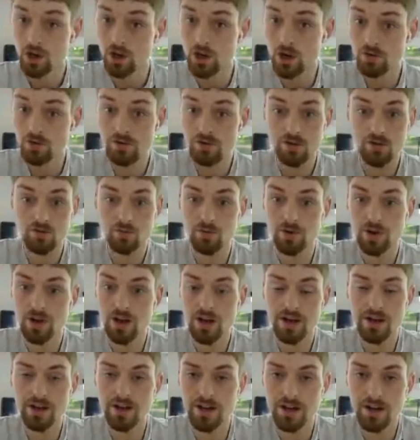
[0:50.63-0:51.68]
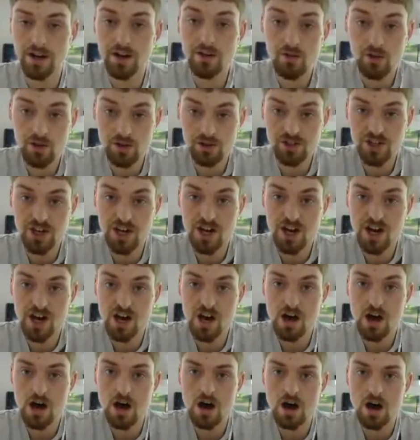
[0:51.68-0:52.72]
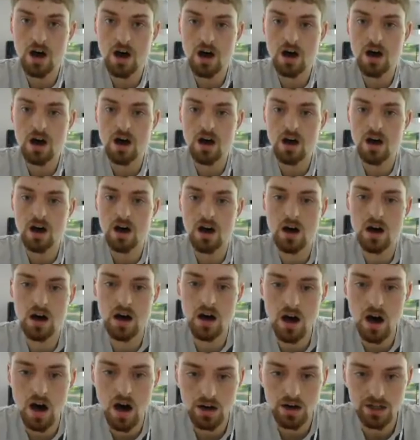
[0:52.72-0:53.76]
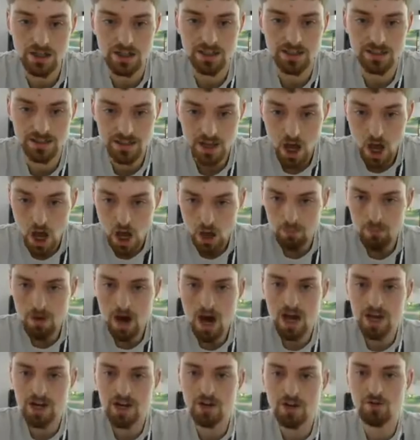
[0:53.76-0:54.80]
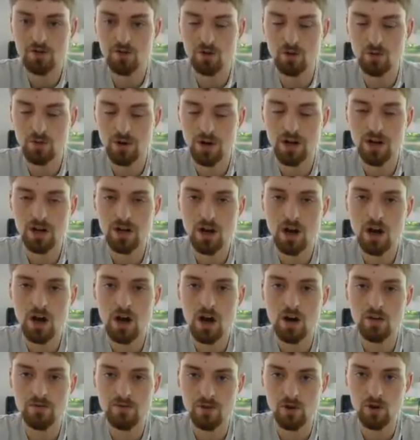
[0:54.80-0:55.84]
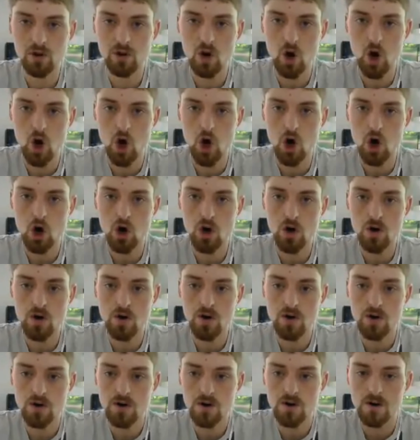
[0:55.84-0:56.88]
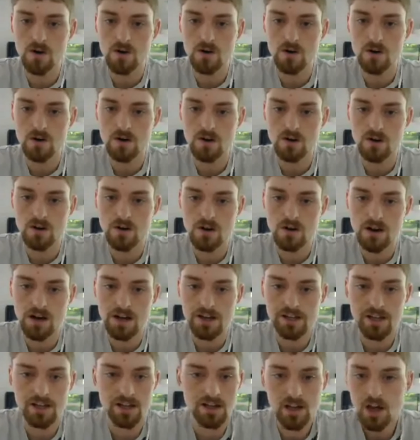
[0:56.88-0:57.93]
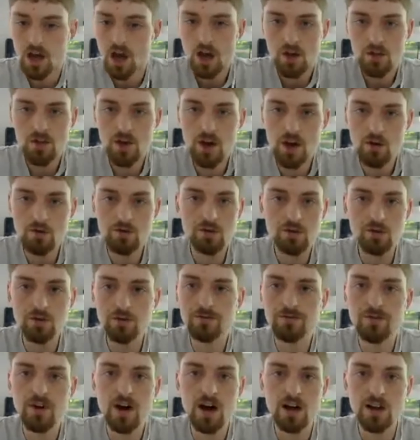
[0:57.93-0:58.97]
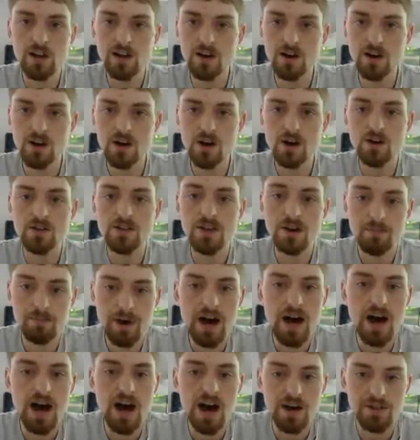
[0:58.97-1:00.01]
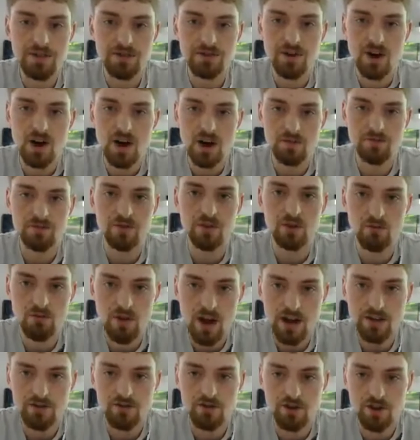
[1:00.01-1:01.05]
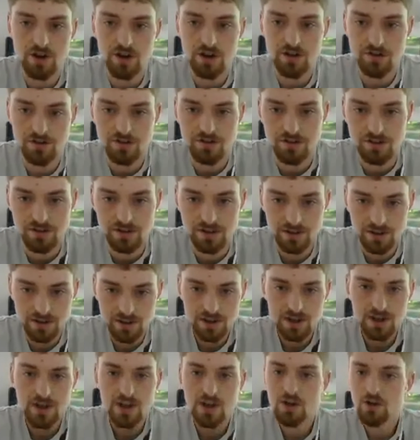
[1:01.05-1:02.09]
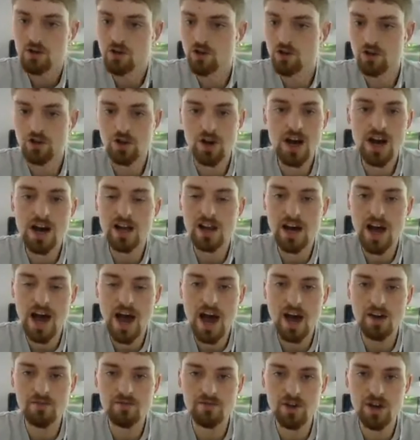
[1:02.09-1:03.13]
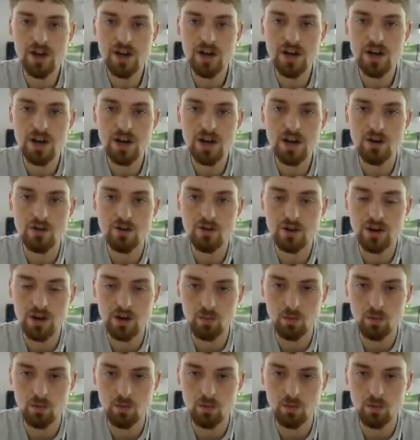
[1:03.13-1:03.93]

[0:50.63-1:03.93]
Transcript: He knows his way in the dark. Mine is the way of the Lord. Those who follow the path of the righteous shall have their